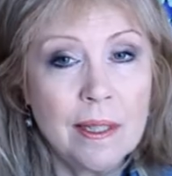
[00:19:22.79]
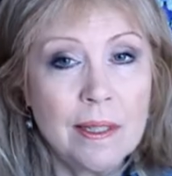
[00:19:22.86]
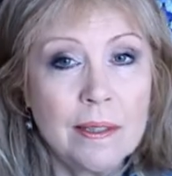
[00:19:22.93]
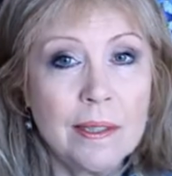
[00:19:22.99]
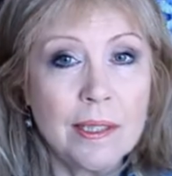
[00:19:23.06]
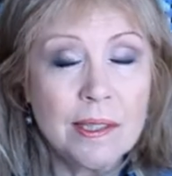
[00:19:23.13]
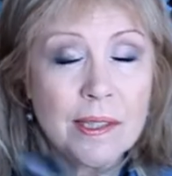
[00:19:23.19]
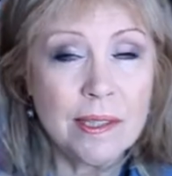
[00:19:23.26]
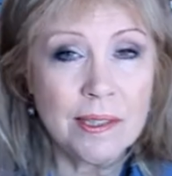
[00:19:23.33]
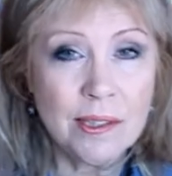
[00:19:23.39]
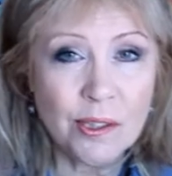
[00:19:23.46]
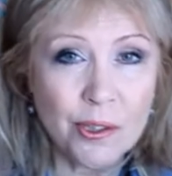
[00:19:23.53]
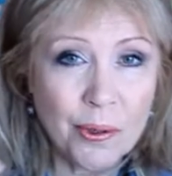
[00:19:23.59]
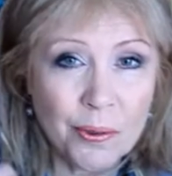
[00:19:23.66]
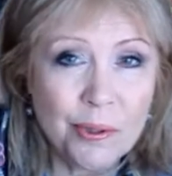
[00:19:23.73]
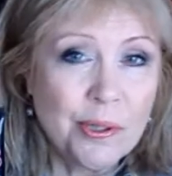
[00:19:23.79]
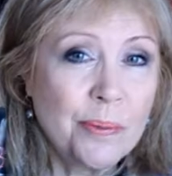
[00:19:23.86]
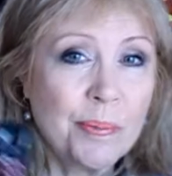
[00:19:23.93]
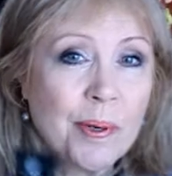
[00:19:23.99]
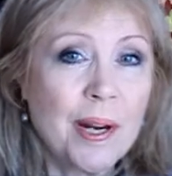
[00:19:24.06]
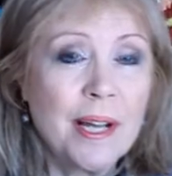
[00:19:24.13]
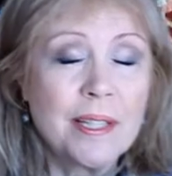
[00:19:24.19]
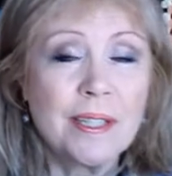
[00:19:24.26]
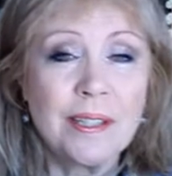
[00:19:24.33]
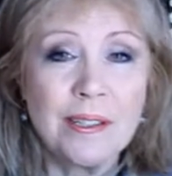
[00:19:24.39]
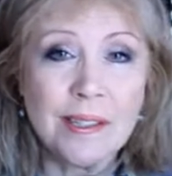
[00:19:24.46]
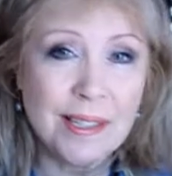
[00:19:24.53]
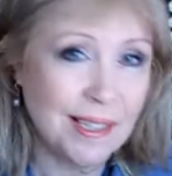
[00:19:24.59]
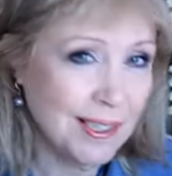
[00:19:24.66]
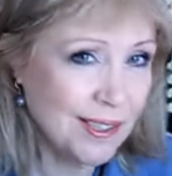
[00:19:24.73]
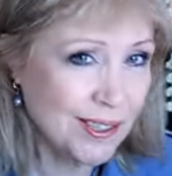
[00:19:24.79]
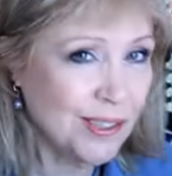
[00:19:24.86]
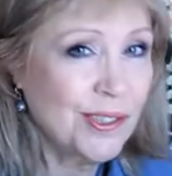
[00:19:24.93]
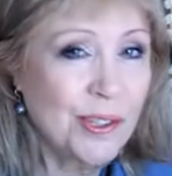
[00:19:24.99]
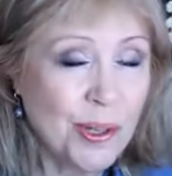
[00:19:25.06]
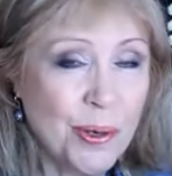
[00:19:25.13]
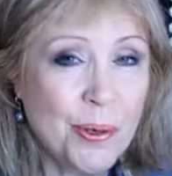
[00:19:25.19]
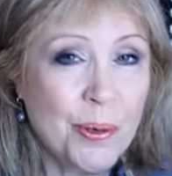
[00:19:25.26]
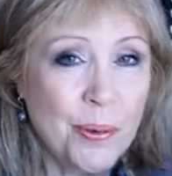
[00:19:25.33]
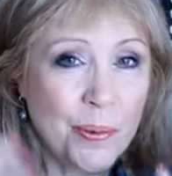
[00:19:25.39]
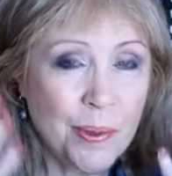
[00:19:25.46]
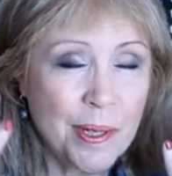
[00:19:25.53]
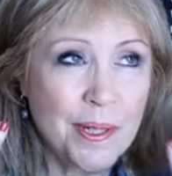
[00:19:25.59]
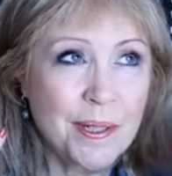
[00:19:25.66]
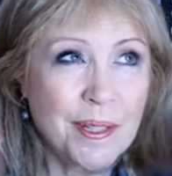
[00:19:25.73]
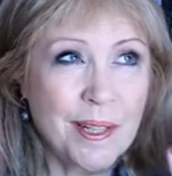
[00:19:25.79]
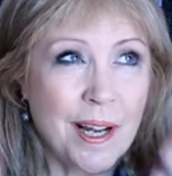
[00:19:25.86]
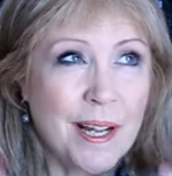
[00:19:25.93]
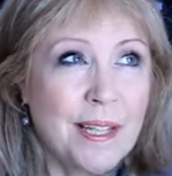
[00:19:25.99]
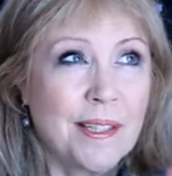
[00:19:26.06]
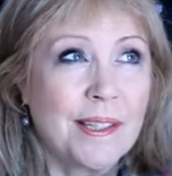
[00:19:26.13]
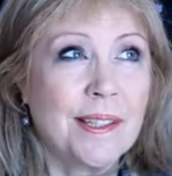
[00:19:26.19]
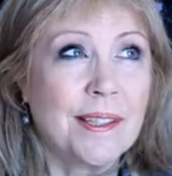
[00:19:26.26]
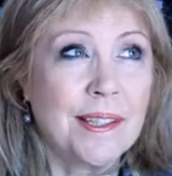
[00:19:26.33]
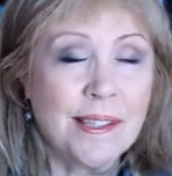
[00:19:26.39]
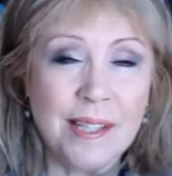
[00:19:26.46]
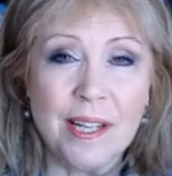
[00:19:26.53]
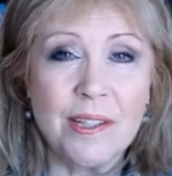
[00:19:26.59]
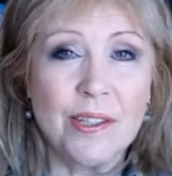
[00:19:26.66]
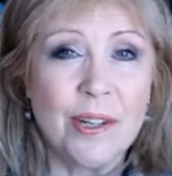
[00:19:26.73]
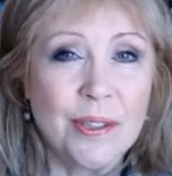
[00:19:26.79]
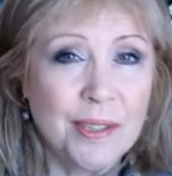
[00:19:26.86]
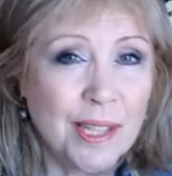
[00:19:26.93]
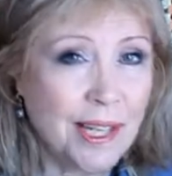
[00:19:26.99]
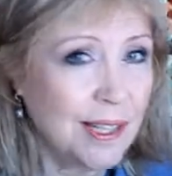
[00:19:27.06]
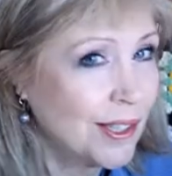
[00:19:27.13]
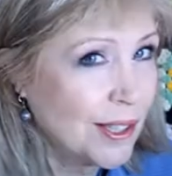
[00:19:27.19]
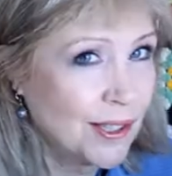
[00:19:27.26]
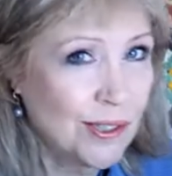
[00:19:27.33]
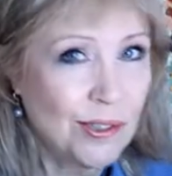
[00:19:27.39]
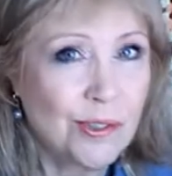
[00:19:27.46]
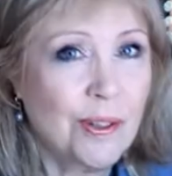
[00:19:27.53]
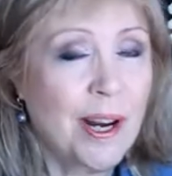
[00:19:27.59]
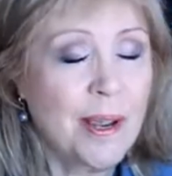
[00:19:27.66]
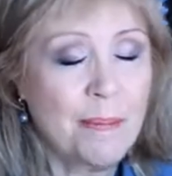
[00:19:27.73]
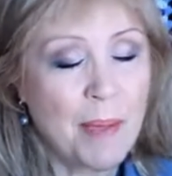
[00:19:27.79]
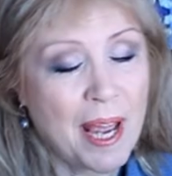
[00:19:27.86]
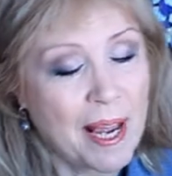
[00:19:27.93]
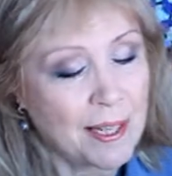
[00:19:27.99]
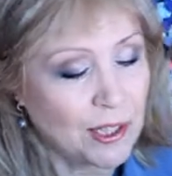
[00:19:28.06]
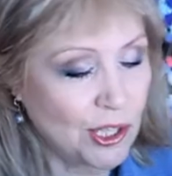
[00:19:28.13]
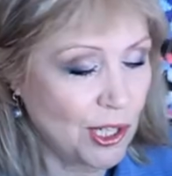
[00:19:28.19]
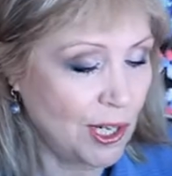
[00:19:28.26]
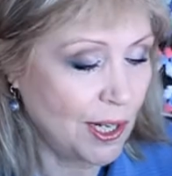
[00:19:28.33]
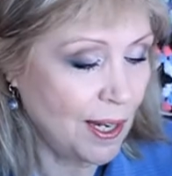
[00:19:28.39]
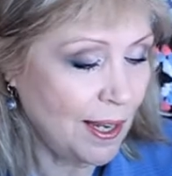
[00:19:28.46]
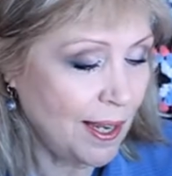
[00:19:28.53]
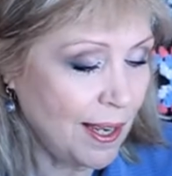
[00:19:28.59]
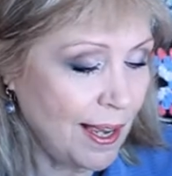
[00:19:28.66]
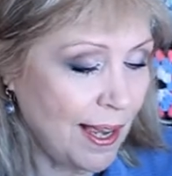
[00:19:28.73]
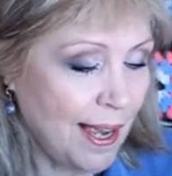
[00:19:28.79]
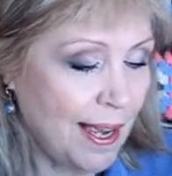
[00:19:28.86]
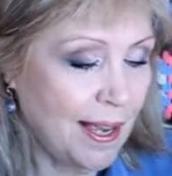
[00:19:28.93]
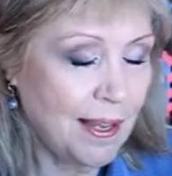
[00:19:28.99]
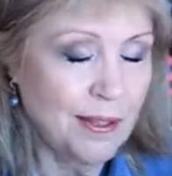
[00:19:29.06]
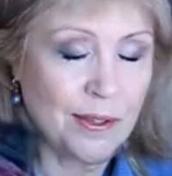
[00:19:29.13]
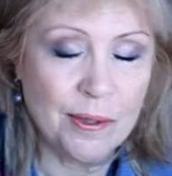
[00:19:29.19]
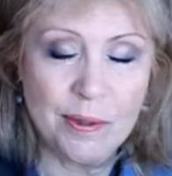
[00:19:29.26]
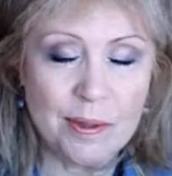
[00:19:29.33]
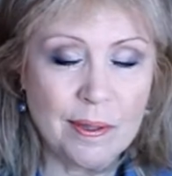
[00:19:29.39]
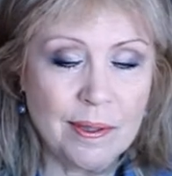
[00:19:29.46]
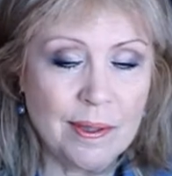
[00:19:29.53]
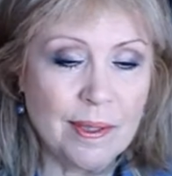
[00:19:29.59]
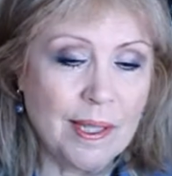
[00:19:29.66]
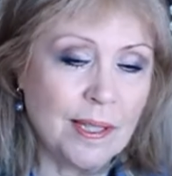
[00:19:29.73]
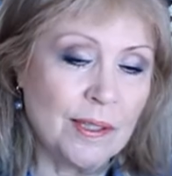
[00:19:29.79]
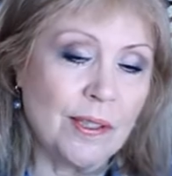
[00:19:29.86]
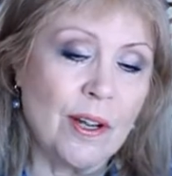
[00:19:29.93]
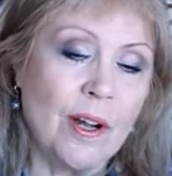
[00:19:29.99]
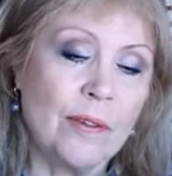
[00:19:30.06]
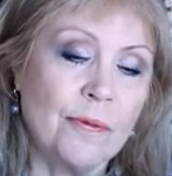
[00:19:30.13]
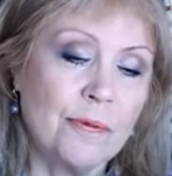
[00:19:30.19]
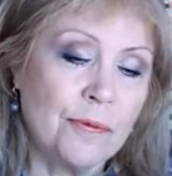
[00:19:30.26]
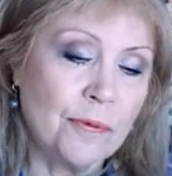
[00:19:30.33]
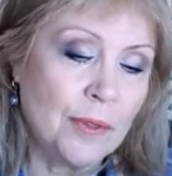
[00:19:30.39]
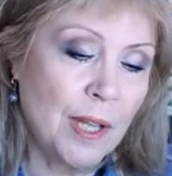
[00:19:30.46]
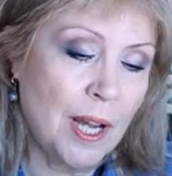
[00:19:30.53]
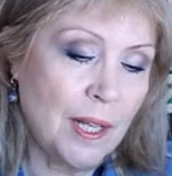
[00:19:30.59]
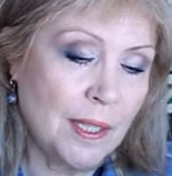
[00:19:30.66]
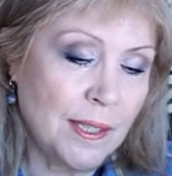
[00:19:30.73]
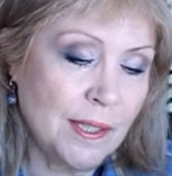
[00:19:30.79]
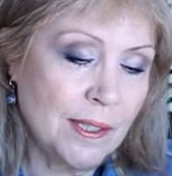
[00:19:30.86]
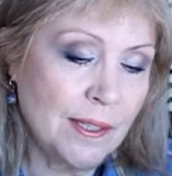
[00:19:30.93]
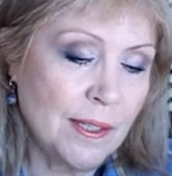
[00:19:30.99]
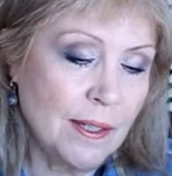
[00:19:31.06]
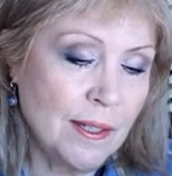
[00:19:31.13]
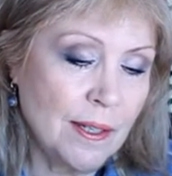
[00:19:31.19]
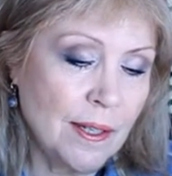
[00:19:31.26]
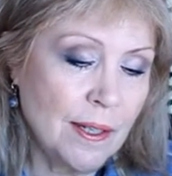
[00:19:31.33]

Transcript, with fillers: This is a total surprise because it is so nice. It stays all day. It doesn't dry patchy. And it's called Flawless